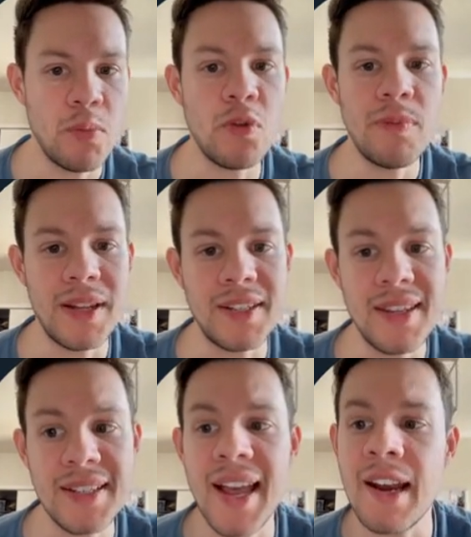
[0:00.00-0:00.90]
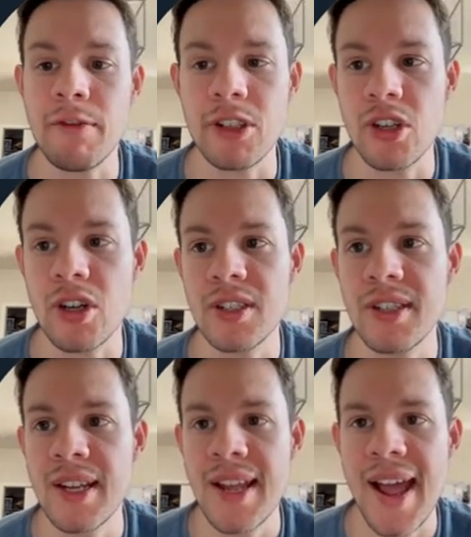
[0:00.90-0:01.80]
of movements and this kind of
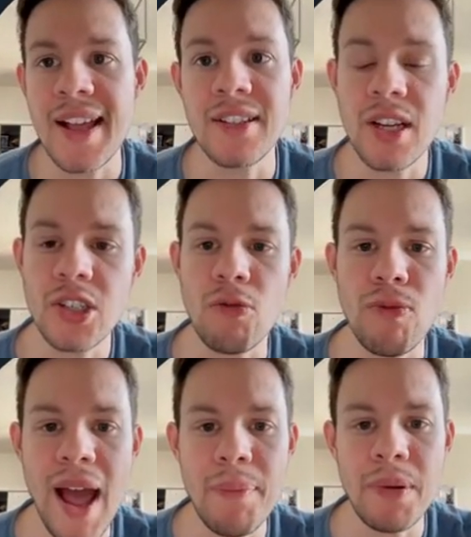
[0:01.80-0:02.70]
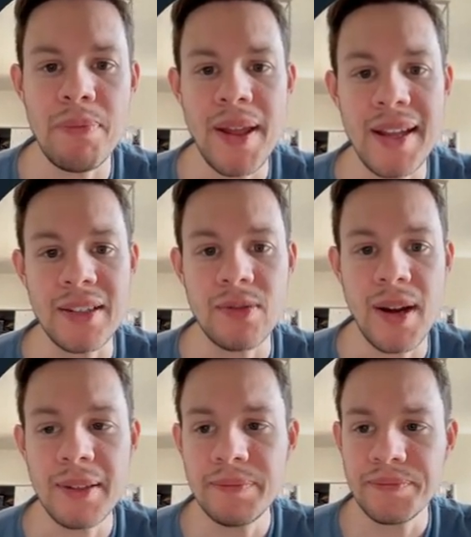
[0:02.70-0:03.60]
returns at such a rapid pace,
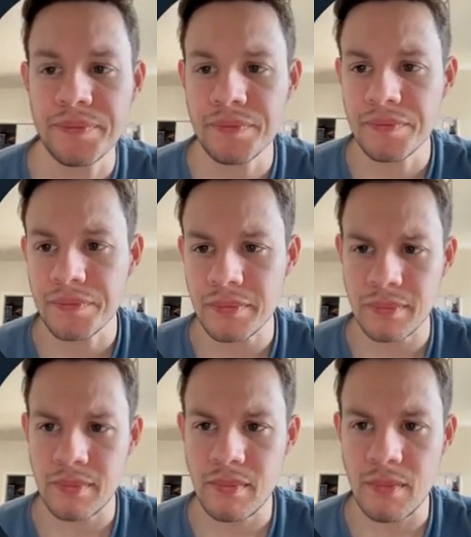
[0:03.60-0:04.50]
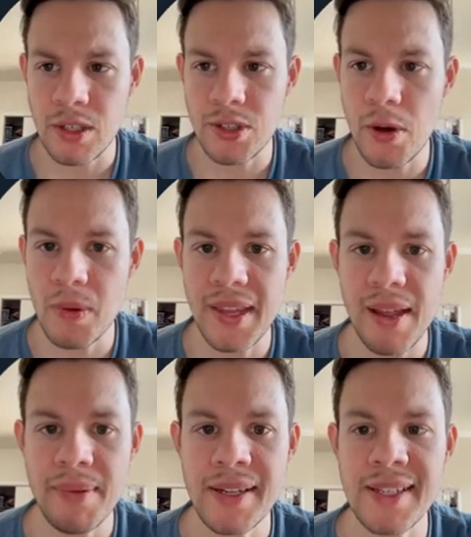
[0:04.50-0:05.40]
right? So with
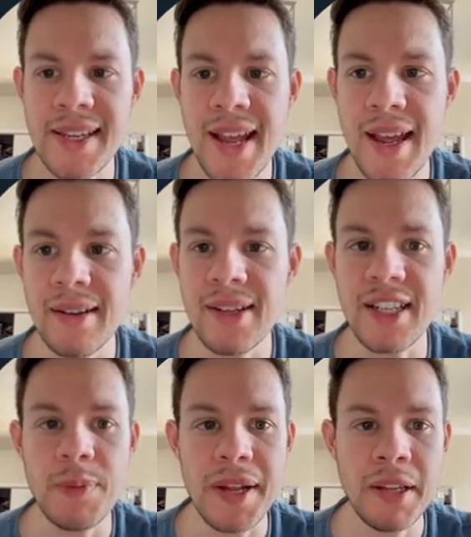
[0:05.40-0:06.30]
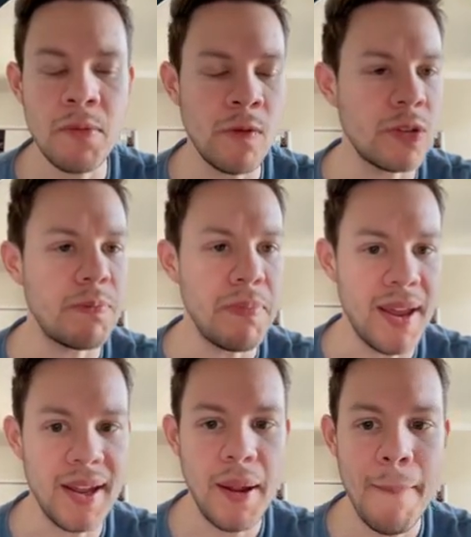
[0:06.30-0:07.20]
that being said, the expected move was
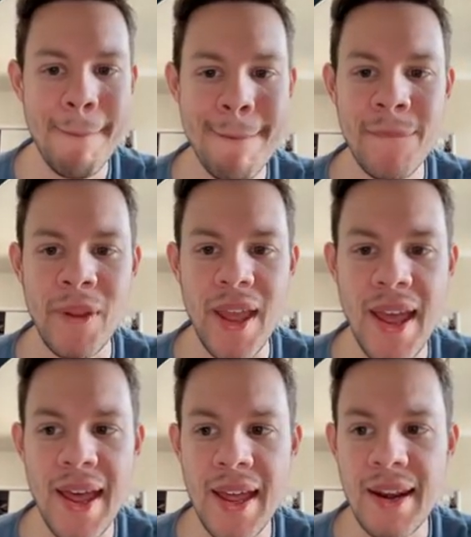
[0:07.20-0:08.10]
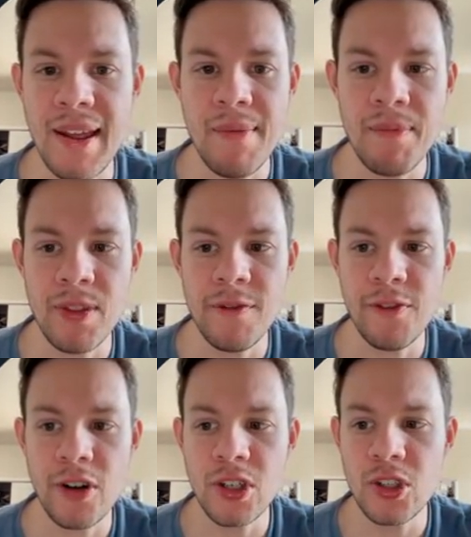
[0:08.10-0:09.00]
big, and the
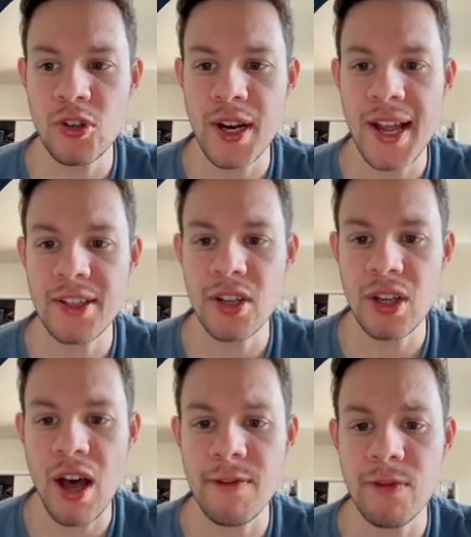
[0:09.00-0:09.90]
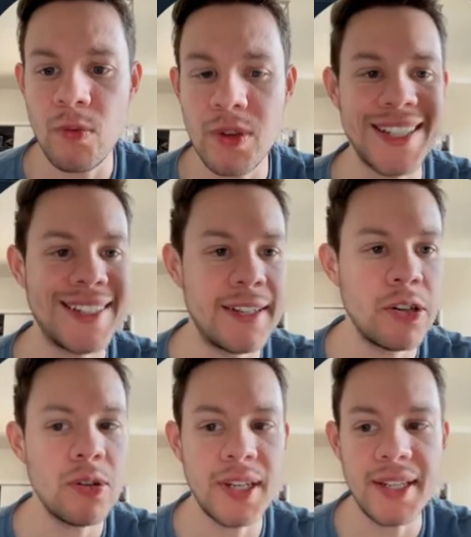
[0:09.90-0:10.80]
first trade I took off was a
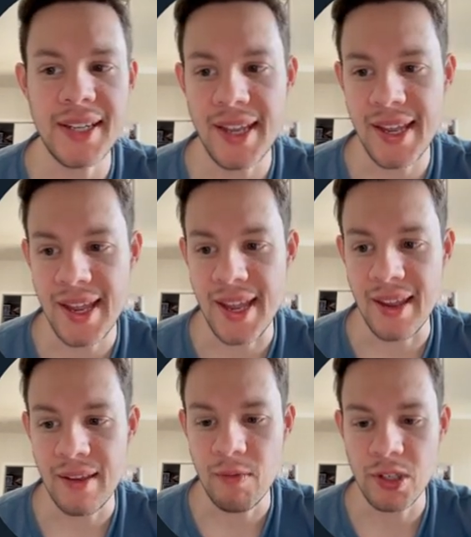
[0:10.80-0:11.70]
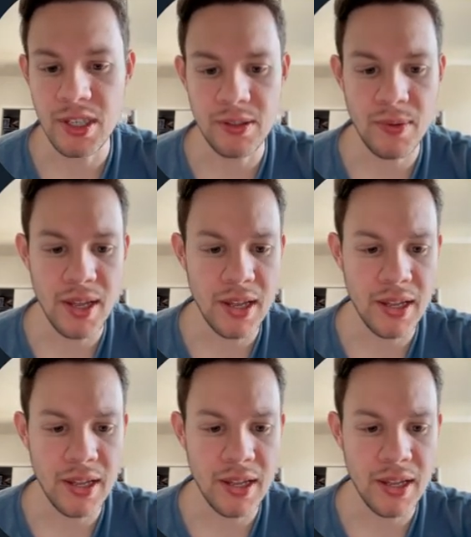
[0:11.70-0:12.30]
0 DTE, which was